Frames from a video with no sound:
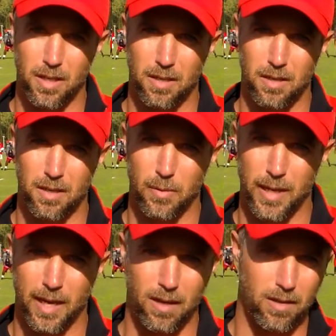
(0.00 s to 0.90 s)
And
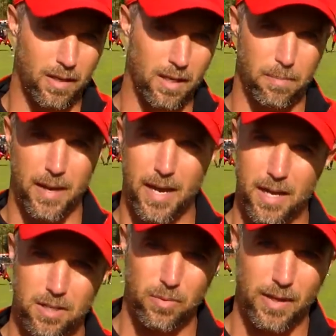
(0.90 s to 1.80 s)
we can't look in the
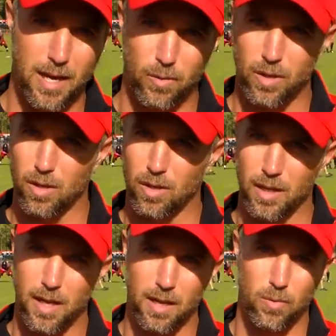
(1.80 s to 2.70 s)
past. We got to really
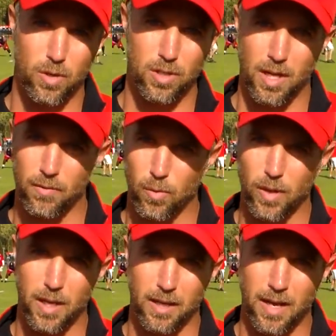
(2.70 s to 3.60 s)
look ahead at what every
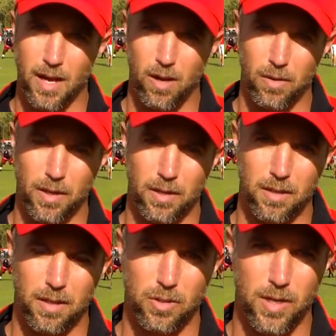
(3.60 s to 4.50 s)
week now and
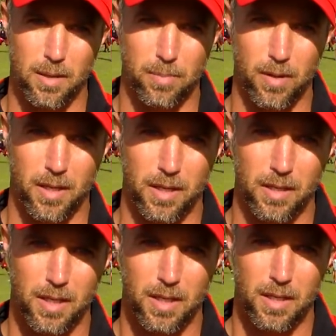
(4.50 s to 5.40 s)
try to play